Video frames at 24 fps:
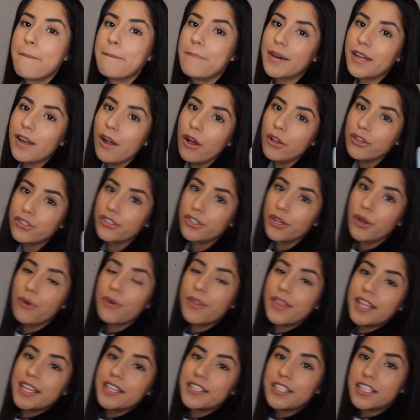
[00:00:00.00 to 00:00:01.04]
but
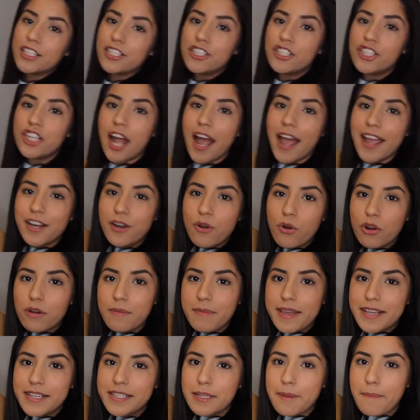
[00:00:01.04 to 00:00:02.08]
also this
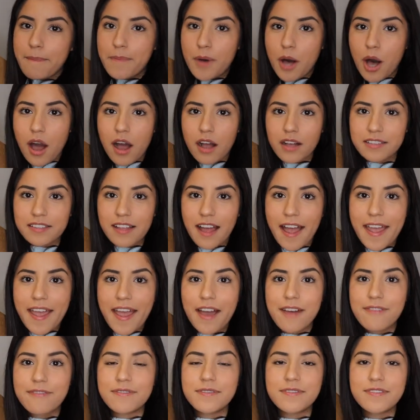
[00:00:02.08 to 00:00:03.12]
ginormous box. I
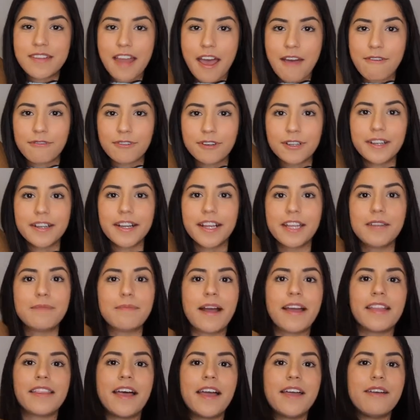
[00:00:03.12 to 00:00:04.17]
have never in
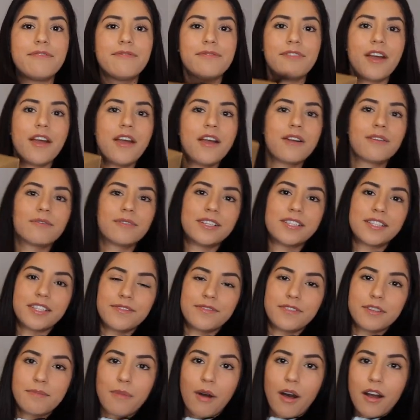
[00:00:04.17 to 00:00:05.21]
my life
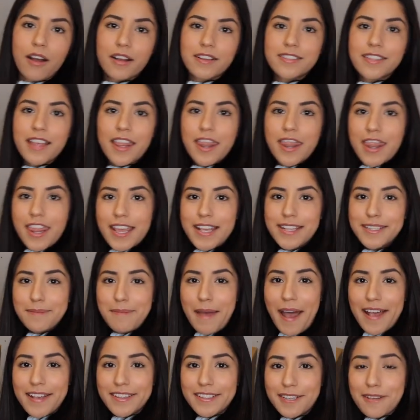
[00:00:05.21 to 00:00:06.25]
received a box this
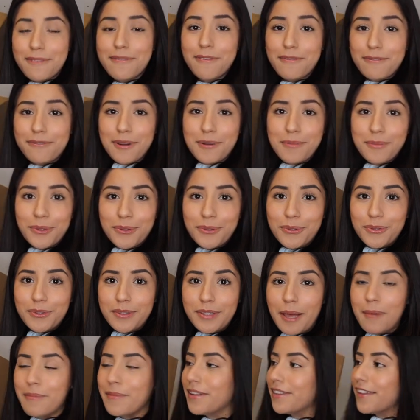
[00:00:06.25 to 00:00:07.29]
massive from
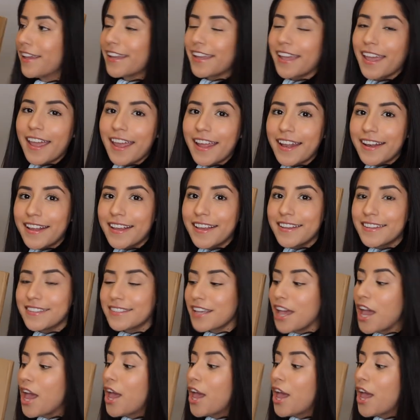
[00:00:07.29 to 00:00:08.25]
Lululemon. Like, it is